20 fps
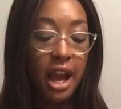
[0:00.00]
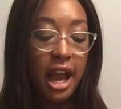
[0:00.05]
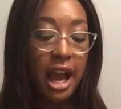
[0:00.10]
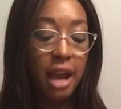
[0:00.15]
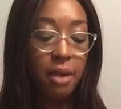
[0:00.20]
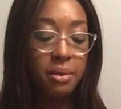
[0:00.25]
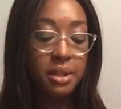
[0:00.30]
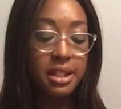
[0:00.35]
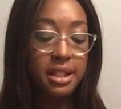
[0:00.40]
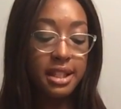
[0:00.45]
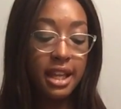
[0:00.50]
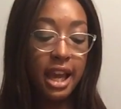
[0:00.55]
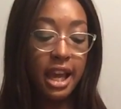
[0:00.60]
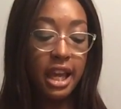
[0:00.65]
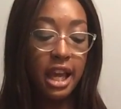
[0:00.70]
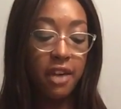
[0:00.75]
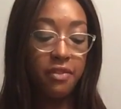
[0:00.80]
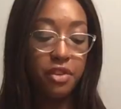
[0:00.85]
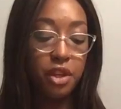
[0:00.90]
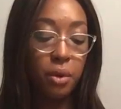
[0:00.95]
I would
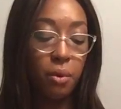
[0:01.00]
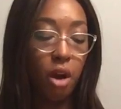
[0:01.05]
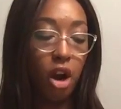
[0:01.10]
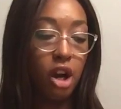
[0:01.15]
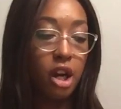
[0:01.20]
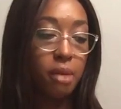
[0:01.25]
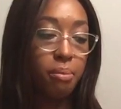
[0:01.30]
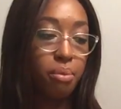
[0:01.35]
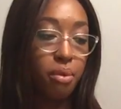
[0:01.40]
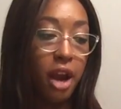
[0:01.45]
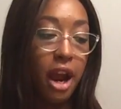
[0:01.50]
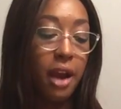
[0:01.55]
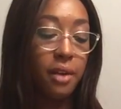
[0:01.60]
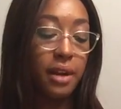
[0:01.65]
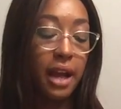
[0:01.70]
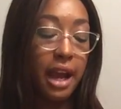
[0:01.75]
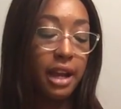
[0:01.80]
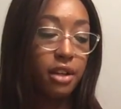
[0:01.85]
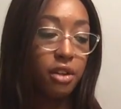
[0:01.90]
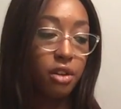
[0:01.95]
say if you are a
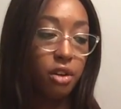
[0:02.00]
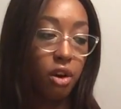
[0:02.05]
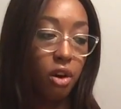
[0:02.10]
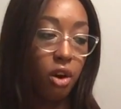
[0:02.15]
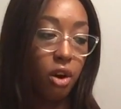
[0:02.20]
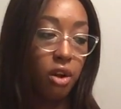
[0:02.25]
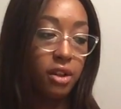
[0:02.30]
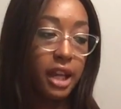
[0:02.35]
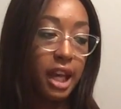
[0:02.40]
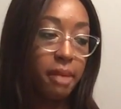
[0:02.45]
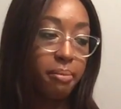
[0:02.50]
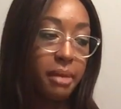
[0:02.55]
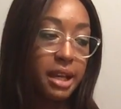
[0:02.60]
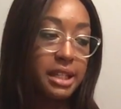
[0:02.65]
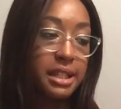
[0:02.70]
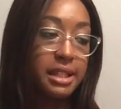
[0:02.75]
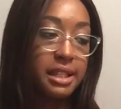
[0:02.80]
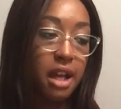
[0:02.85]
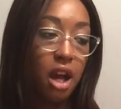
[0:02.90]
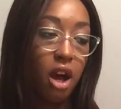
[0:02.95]
brown-eyed girl like
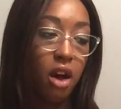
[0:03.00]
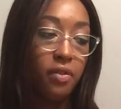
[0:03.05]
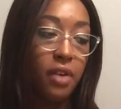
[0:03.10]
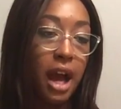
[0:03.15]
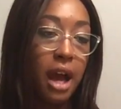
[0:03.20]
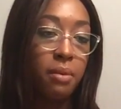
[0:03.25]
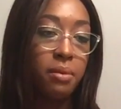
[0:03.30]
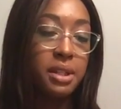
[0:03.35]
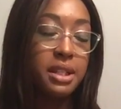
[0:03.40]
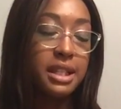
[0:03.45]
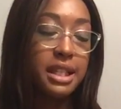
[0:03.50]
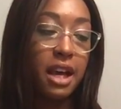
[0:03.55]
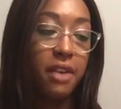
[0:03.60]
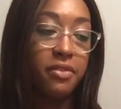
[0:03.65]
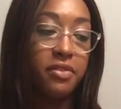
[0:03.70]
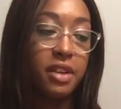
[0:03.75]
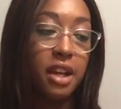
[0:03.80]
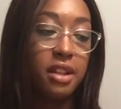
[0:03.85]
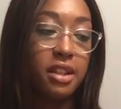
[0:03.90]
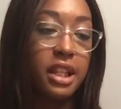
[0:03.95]
myself, I would
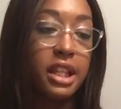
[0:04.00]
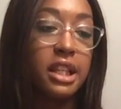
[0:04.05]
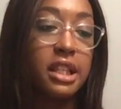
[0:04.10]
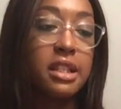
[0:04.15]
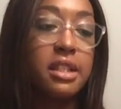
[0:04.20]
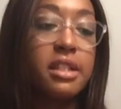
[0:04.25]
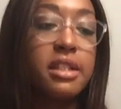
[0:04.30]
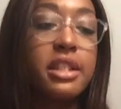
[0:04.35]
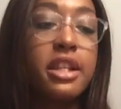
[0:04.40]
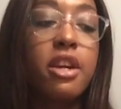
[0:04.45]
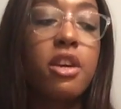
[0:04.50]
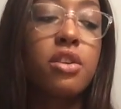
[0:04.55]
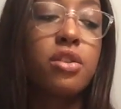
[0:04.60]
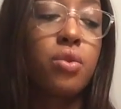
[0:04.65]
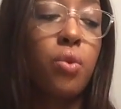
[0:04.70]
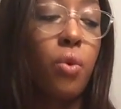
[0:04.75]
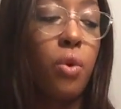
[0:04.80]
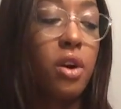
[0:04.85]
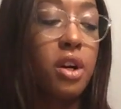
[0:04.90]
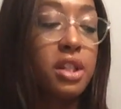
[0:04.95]
definitely steer
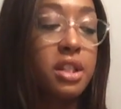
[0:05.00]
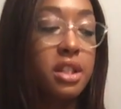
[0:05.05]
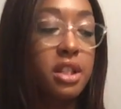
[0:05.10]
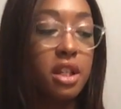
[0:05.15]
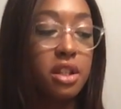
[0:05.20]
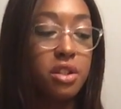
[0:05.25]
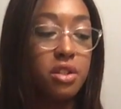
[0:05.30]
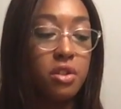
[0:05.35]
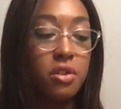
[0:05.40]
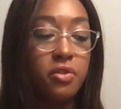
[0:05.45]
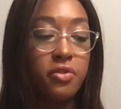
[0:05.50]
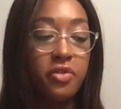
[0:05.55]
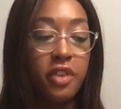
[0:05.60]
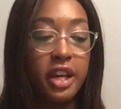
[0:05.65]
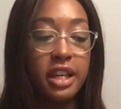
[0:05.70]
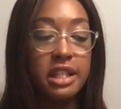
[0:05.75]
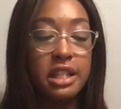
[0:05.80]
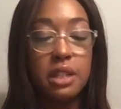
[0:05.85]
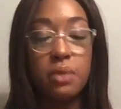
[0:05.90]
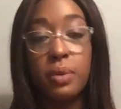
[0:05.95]
towards the Too
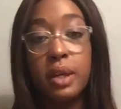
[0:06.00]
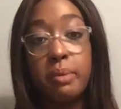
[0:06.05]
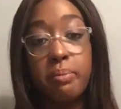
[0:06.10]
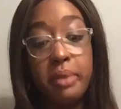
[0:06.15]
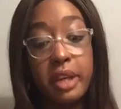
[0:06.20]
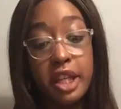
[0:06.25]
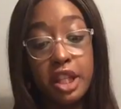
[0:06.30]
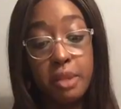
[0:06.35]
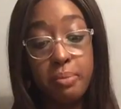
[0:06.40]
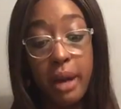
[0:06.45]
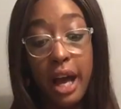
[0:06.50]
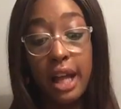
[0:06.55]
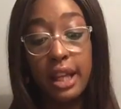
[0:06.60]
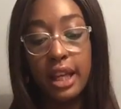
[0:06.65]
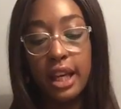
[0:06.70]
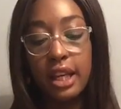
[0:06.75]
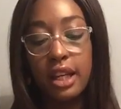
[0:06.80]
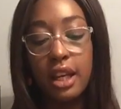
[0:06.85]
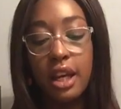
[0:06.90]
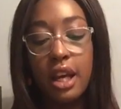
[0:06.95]
Faced Sweet Peach
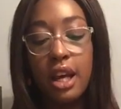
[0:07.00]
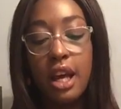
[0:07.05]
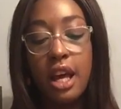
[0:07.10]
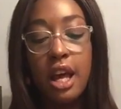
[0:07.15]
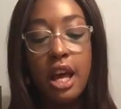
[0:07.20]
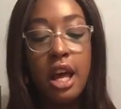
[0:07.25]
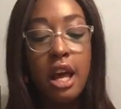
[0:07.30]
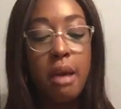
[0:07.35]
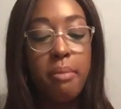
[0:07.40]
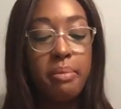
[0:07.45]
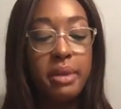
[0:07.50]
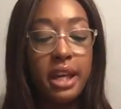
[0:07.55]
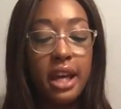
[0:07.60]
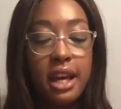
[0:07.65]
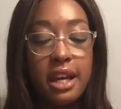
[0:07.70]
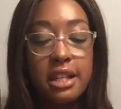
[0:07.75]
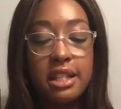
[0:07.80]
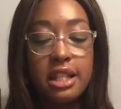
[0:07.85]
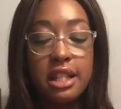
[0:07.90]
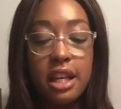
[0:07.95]
palette
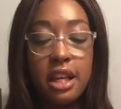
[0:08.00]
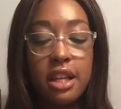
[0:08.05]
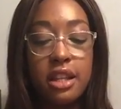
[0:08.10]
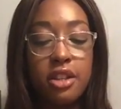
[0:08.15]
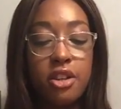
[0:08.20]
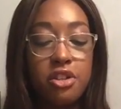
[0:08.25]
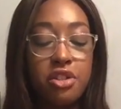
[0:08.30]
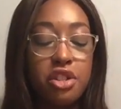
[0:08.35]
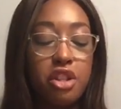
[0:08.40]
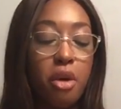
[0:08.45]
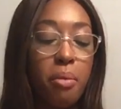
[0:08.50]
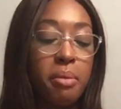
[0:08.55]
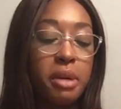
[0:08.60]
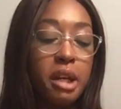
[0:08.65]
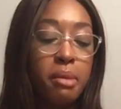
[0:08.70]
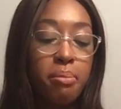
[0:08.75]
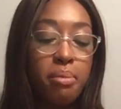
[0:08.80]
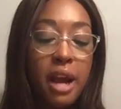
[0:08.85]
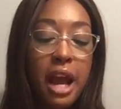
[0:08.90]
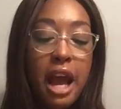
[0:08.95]
because there's so many
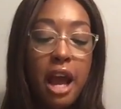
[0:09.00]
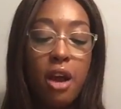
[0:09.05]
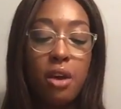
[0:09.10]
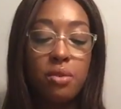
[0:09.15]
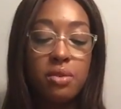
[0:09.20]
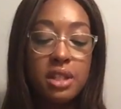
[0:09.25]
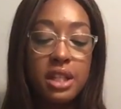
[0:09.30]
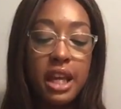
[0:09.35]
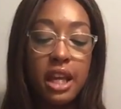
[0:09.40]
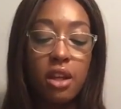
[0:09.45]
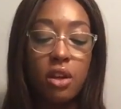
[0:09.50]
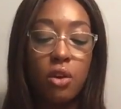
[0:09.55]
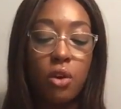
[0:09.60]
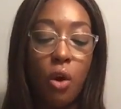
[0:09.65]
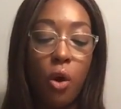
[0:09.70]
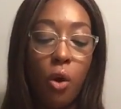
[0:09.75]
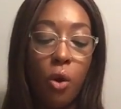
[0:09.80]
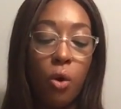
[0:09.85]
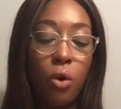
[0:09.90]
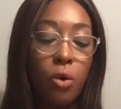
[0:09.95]
browns and
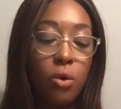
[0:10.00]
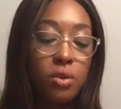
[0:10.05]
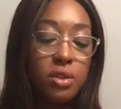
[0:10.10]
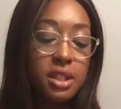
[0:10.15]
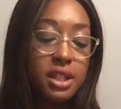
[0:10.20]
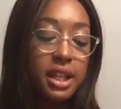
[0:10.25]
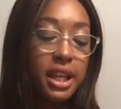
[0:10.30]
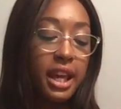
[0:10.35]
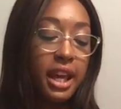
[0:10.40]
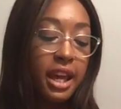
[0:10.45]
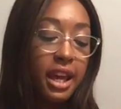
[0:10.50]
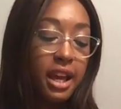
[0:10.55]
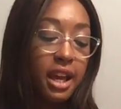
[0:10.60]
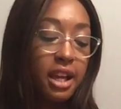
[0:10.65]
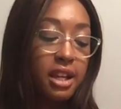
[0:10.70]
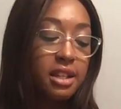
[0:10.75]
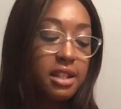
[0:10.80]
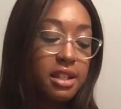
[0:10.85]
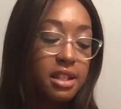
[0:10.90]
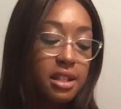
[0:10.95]
golds
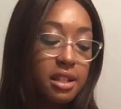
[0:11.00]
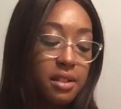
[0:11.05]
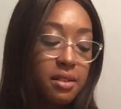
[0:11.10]
and